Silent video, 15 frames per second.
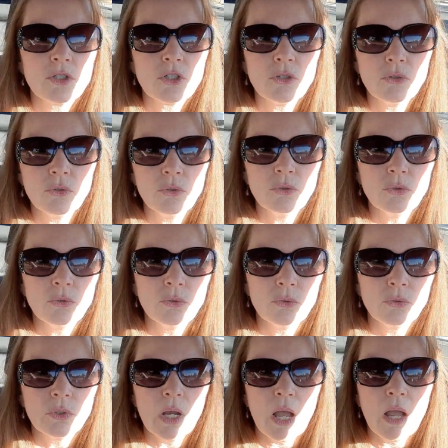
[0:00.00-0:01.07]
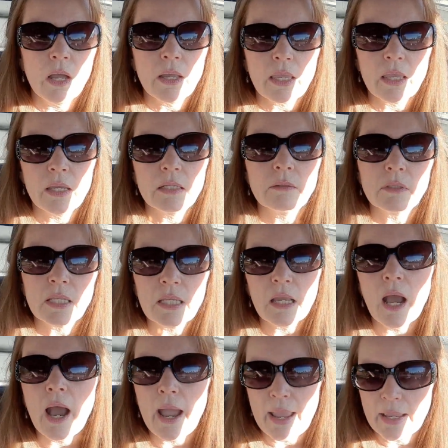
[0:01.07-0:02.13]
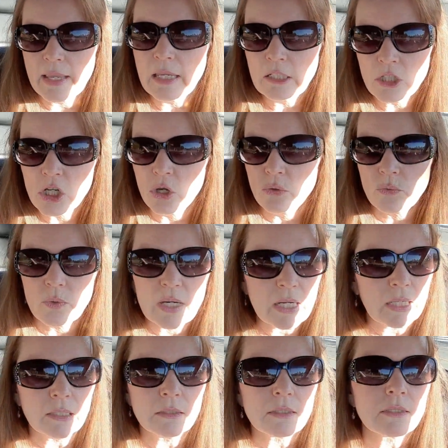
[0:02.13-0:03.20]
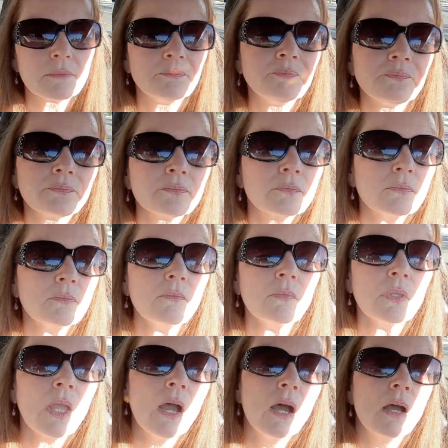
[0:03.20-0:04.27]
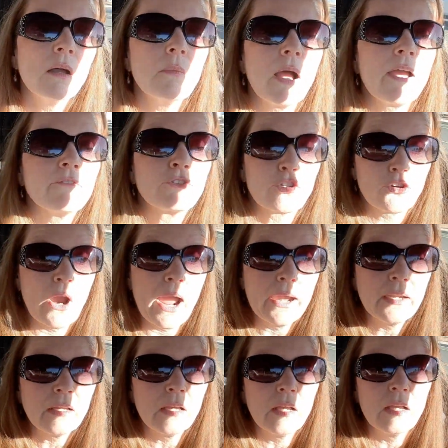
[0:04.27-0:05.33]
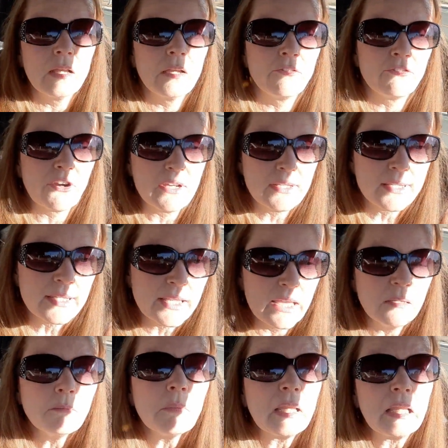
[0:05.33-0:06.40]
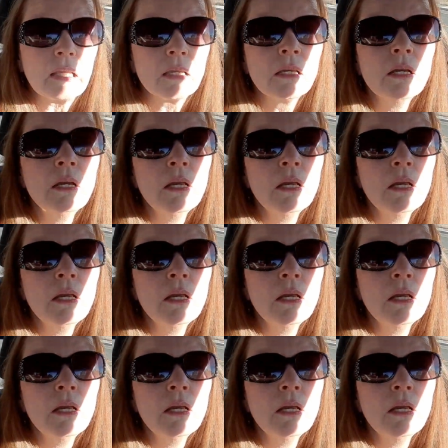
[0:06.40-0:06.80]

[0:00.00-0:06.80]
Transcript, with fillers: to get high ketone readings. I've tried, a friend sent me